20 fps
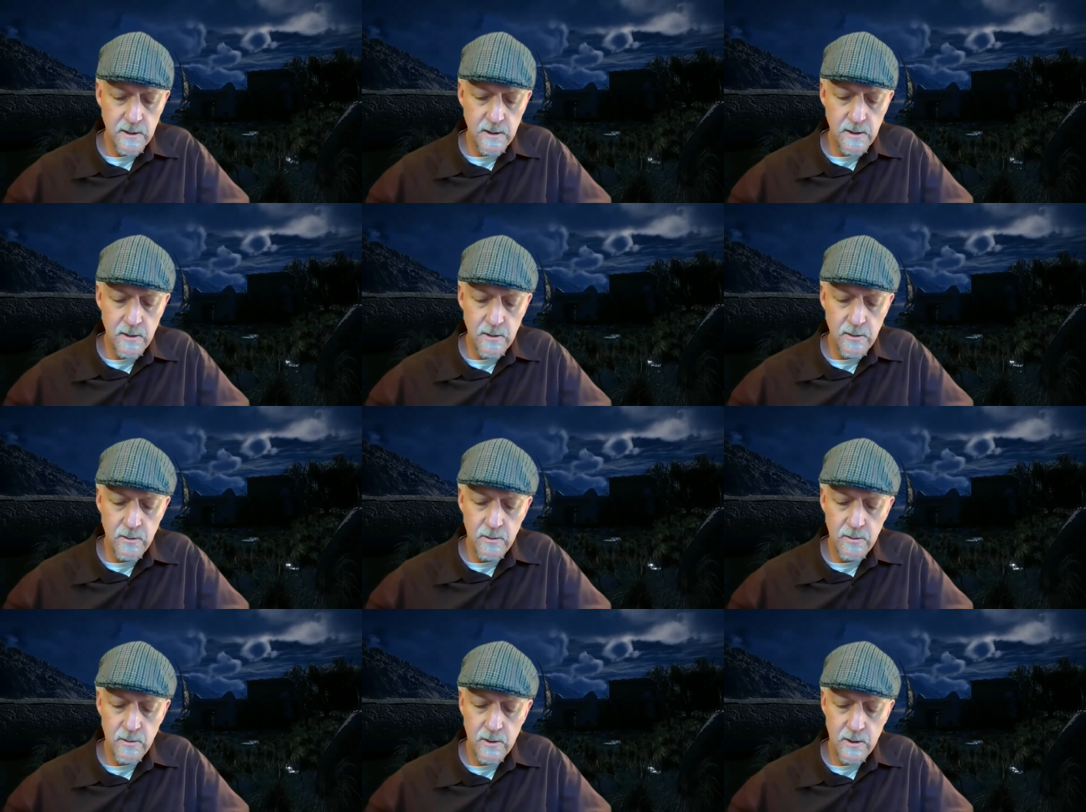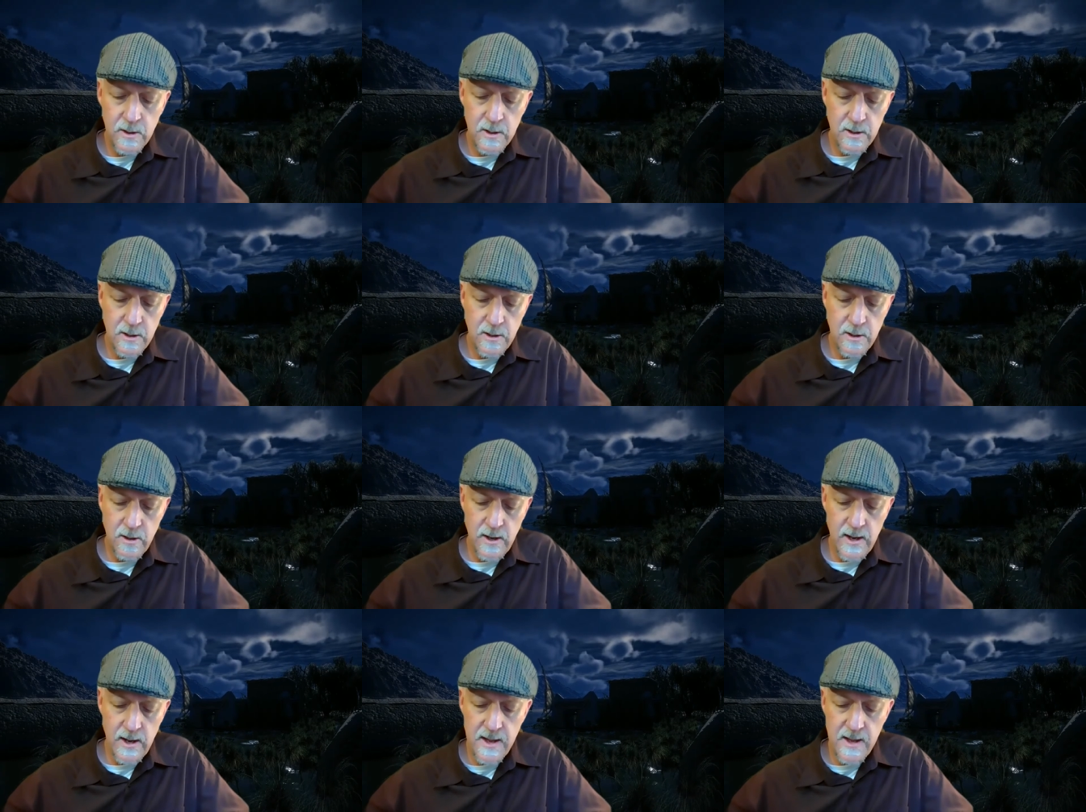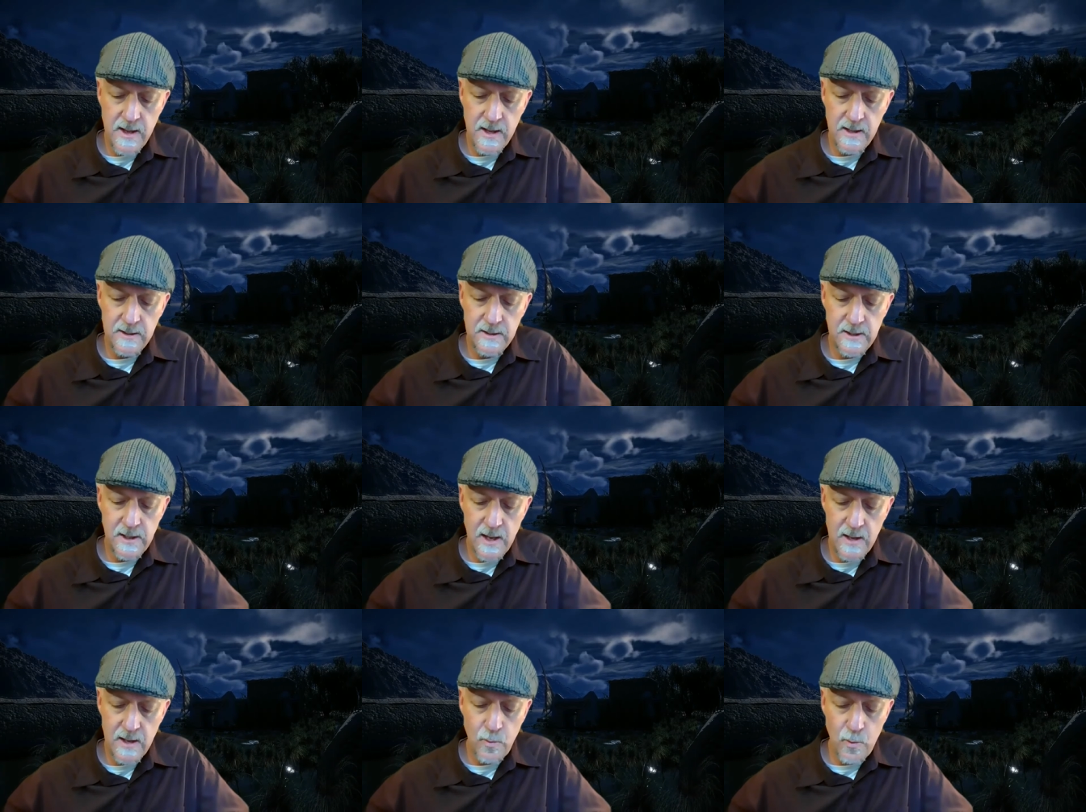Oh, her hand
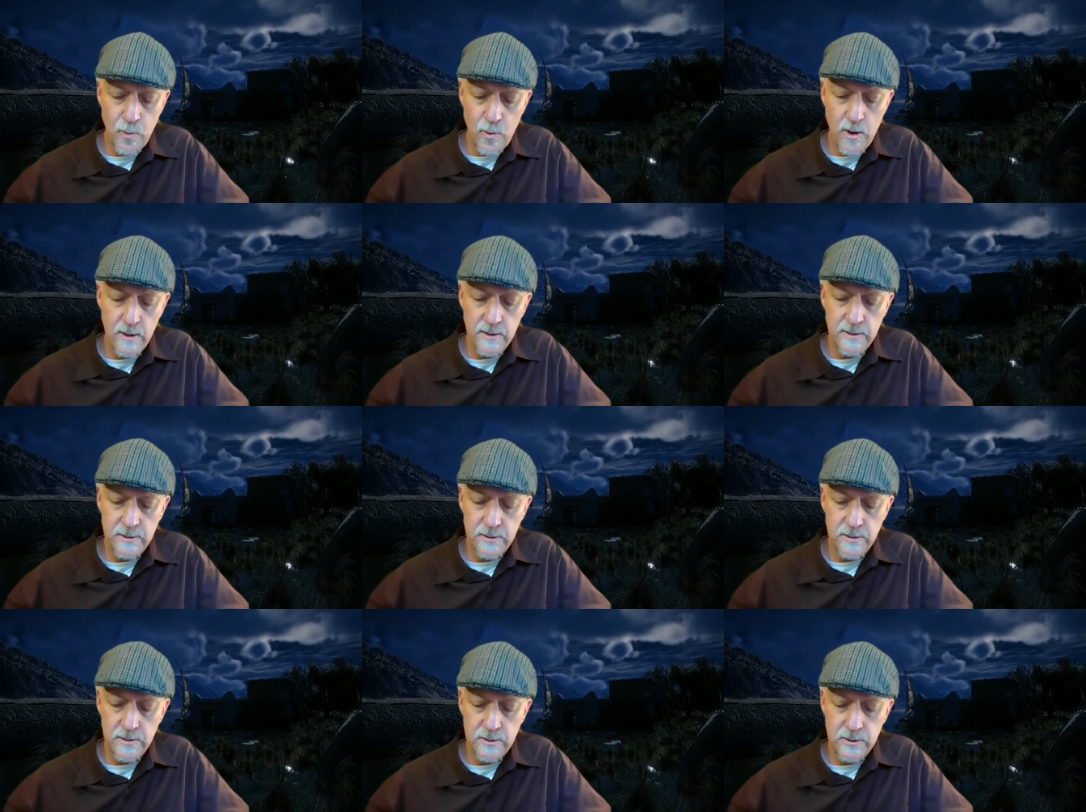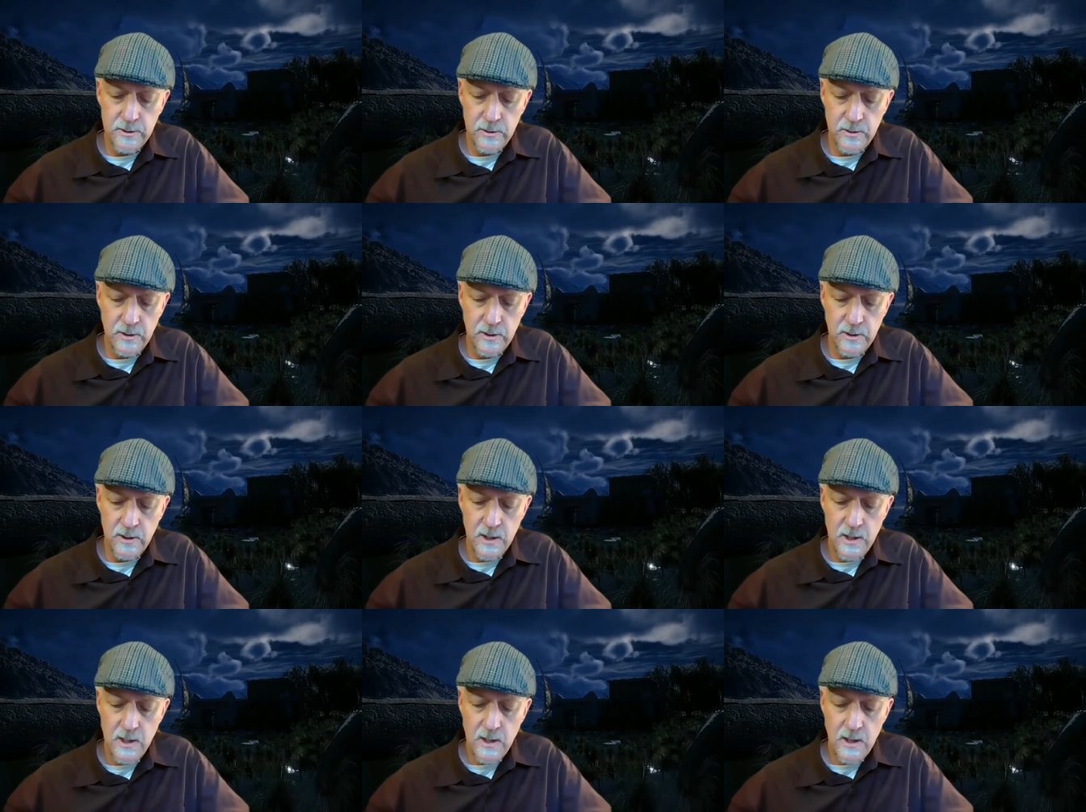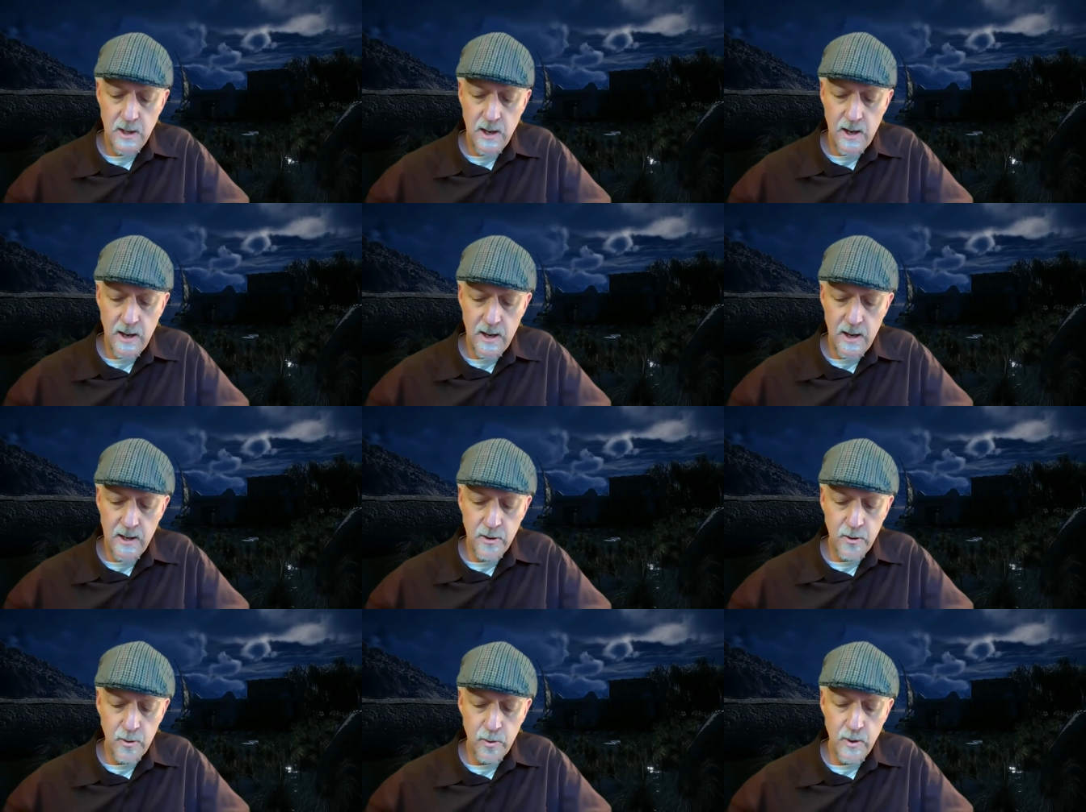had wandered to the
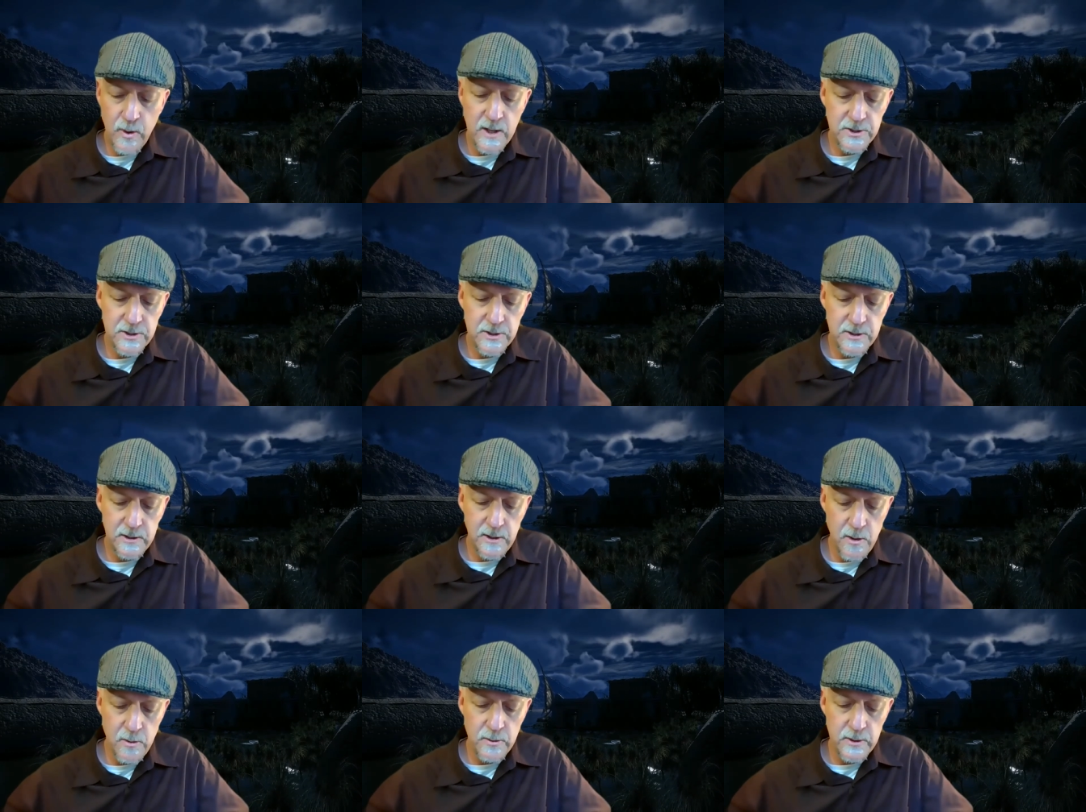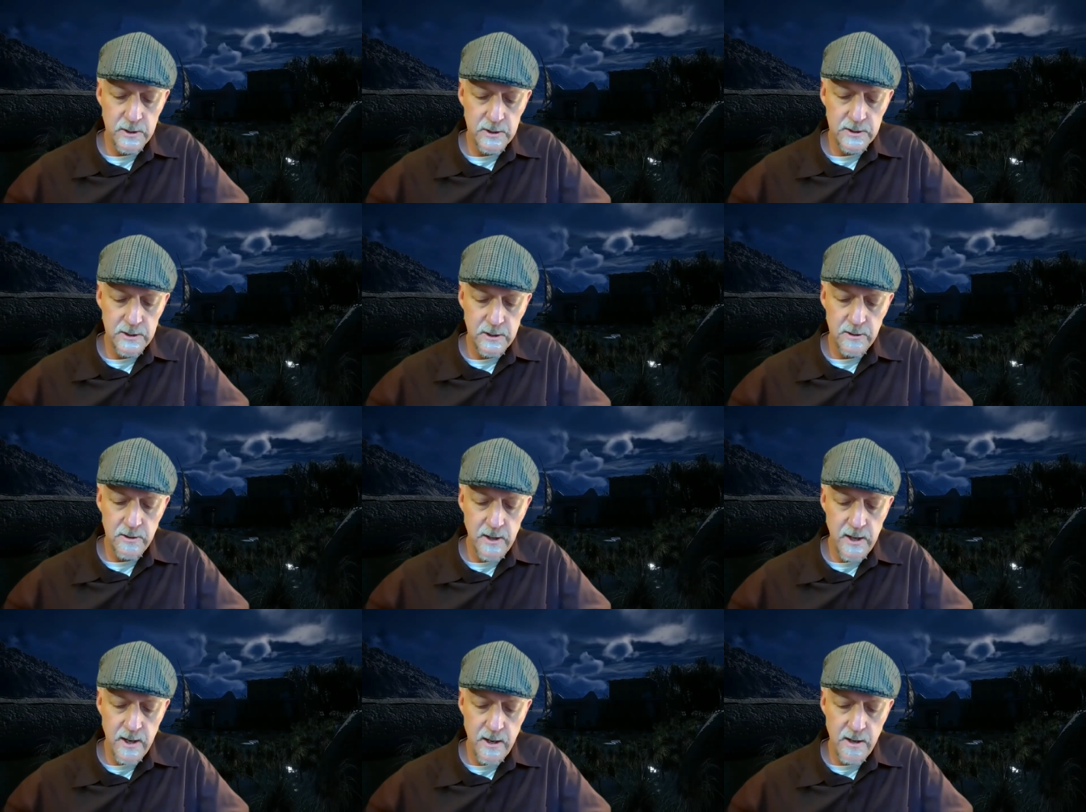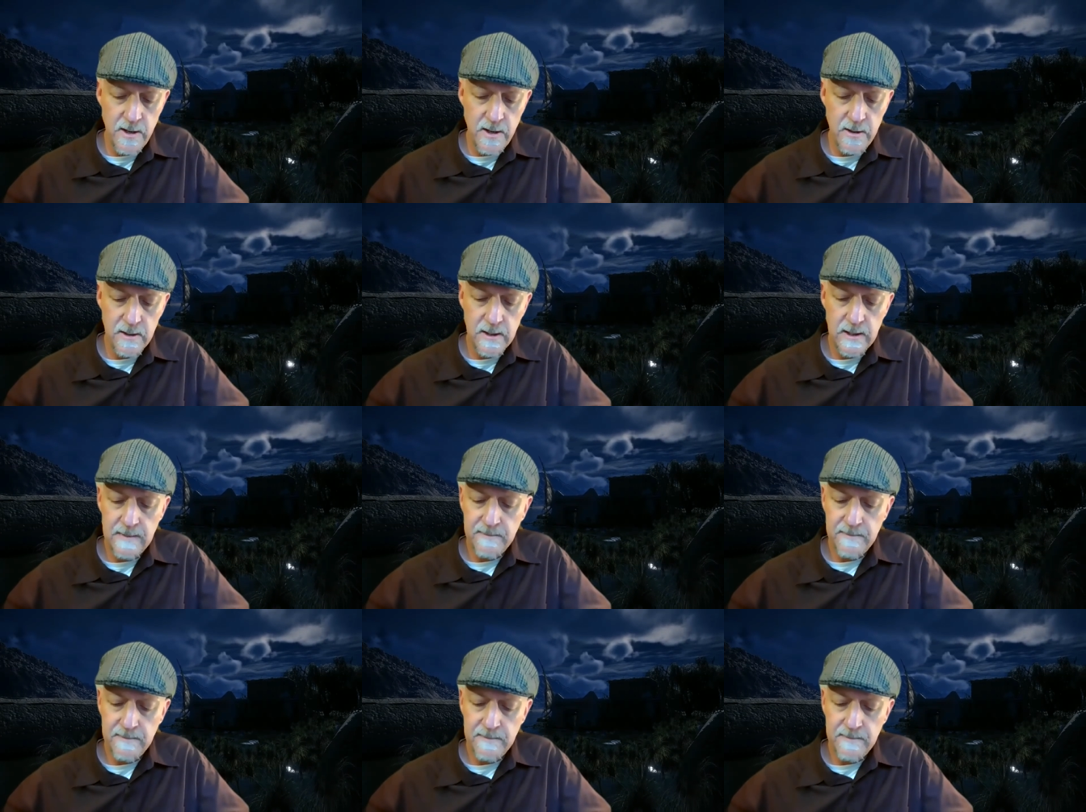uh, crushed lotus in her hair.